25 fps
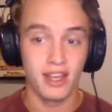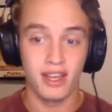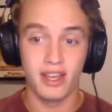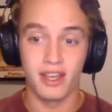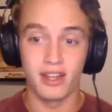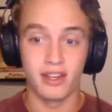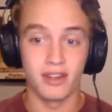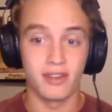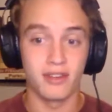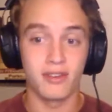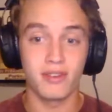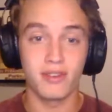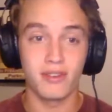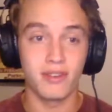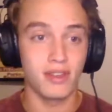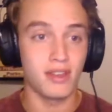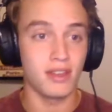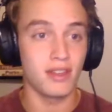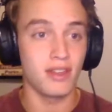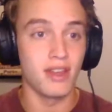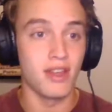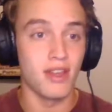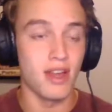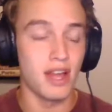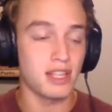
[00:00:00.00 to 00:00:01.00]
And
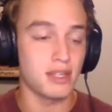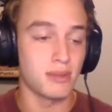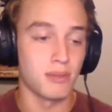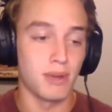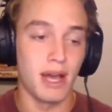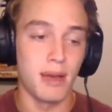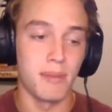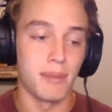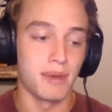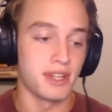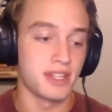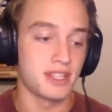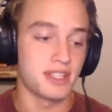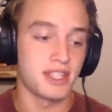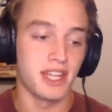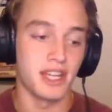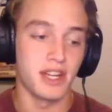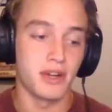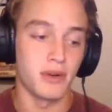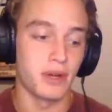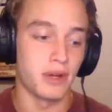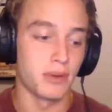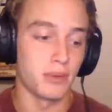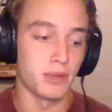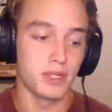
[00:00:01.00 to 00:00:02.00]
that's my biggest
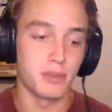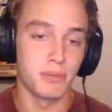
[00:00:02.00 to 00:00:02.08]
takeaway.